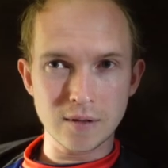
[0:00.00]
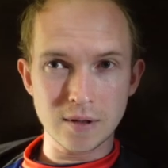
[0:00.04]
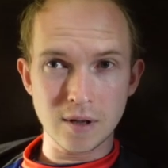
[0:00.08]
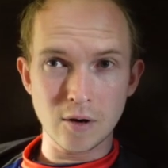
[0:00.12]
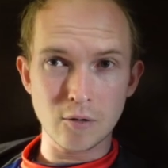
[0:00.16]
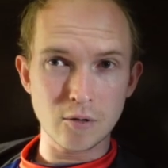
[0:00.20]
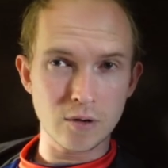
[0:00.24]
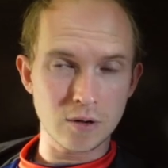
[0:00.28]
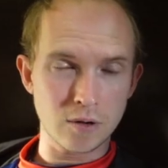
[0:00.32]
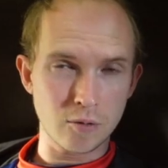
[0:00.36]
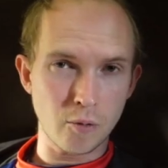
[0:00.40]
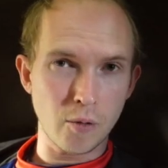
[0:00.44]

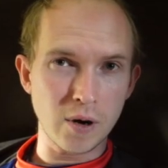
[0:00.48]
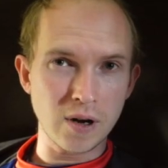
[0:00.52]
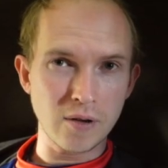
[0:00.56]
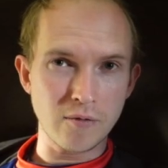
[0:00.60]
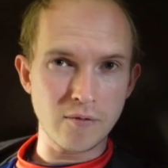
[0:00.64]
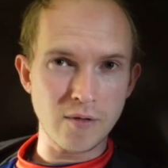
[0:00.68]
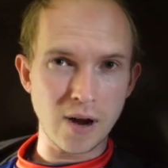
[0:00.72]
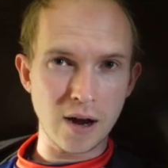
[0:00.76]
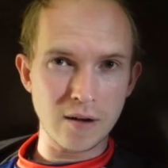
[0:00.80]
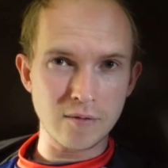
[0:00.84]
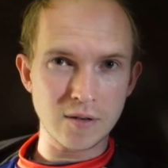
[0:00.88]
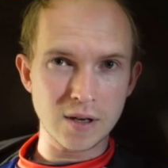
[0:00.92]
there's a
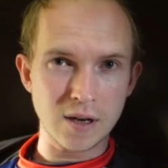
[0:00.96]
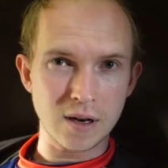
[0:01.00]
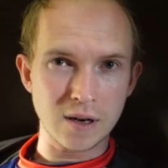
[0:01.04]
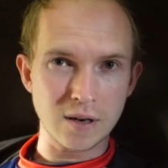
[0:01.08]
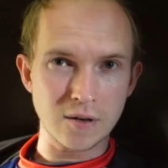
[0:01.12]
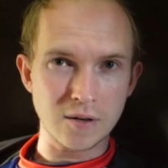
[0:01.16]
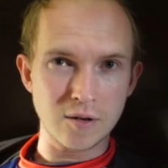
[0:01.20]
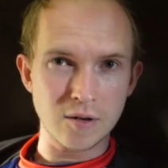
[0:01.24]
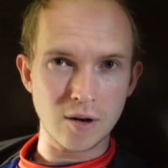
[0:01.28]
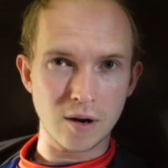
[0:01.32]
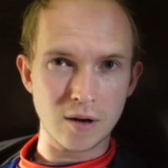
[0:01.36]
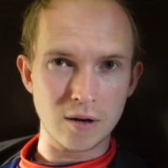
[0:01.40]

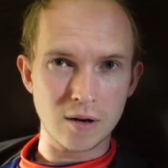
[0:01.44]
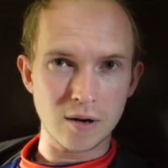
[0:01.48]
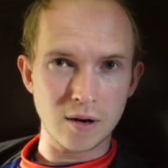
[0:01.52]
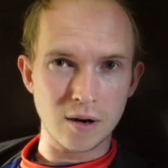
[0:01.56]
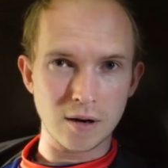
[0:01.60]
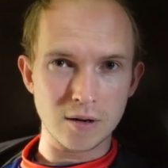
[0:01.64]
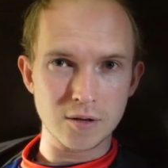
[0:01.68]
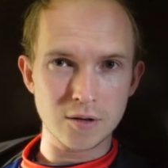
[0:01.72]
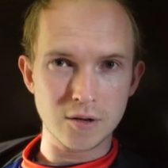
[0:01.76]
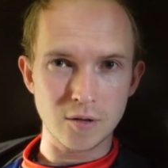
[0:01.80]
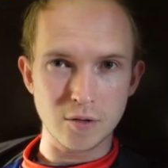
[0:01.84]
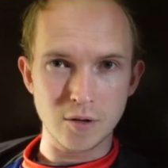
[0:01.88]
25-second shot
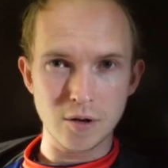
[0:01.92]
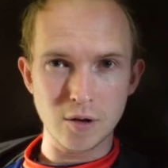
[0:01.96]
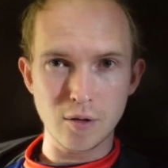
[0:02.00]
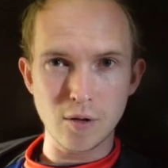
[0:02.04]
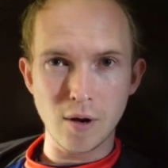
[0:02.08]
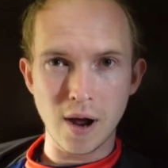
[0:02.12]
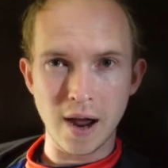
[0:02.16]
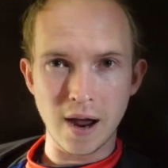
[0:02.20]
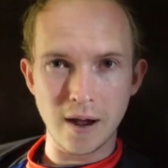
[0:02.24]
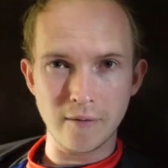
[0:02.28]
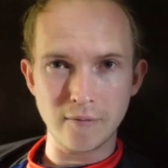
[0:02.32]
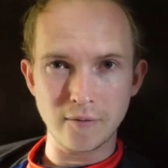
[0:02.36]
clock, so you
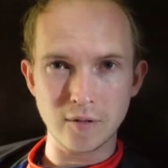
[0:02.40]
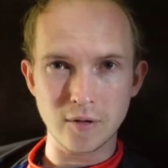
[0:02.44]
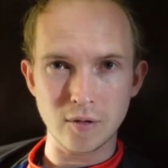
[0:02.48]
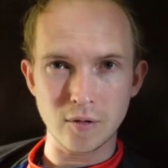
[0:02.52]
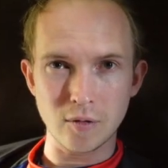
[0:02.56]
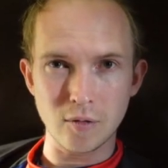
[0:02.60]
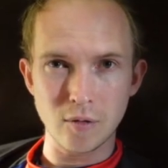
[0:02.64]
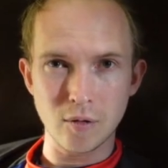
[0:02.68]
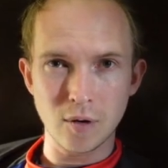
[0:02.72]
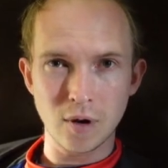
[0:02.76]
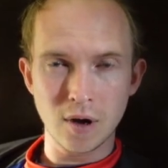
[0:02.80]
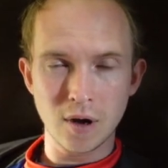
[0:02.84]
have
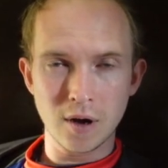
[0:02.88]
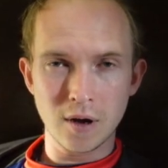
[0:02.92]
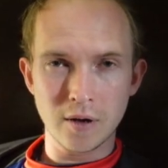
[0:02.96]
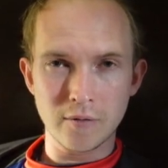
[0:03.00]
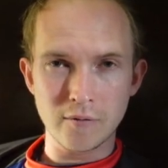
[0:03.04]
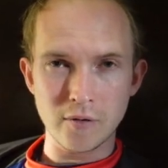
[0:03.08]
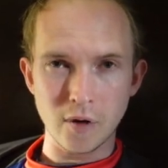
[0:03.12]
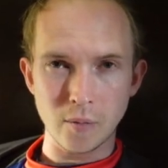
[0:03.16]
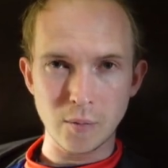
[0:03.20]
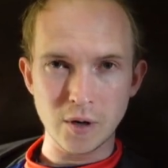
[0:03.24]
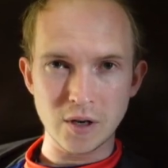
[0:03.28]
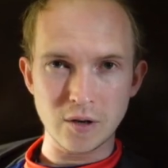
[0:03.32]
to,
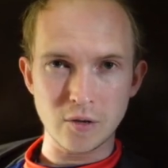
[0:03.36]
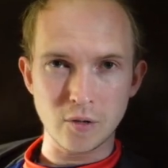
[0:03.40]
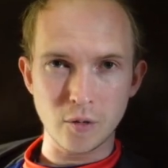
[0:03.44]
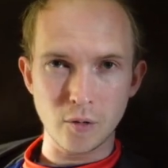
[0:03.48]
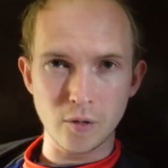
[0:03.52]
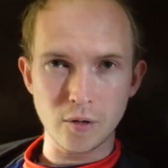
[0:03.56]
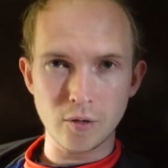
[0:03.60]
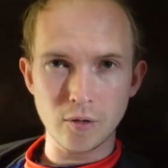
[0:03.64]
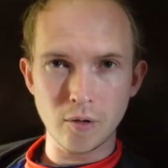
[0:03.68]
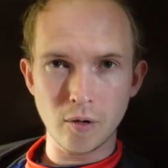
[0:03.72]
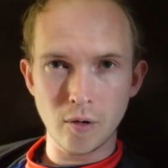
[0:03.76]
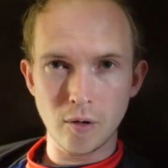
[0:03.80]
from it's
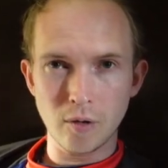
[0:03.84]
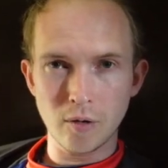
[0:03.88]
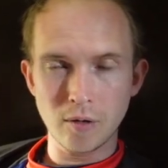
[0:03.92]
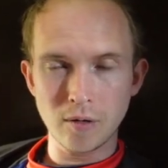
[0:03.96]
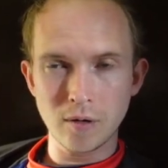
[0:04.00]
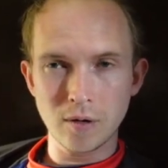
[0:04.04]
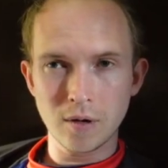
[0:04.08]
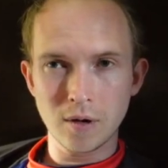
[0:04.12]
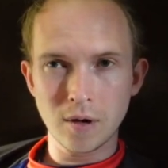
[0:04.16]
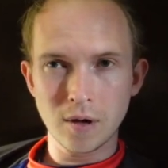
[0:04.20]
your turn,